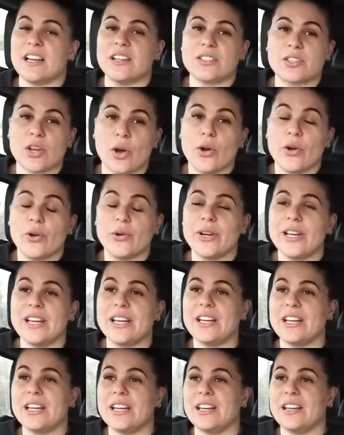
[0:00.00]
so
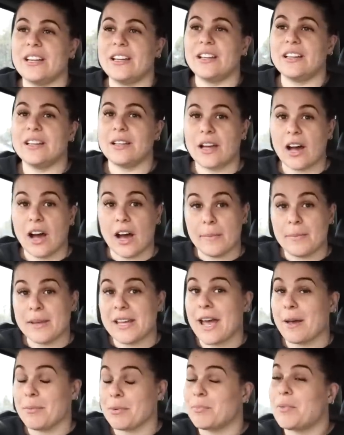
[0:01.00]
I
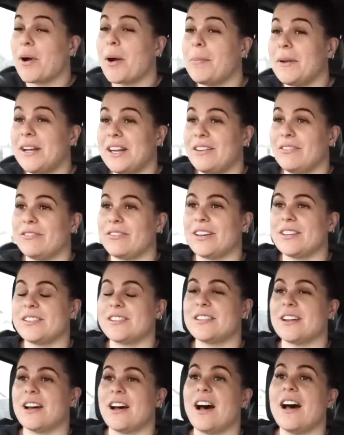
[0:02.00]
became a property
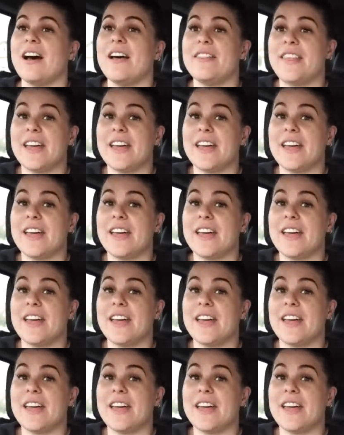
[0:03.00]
investor.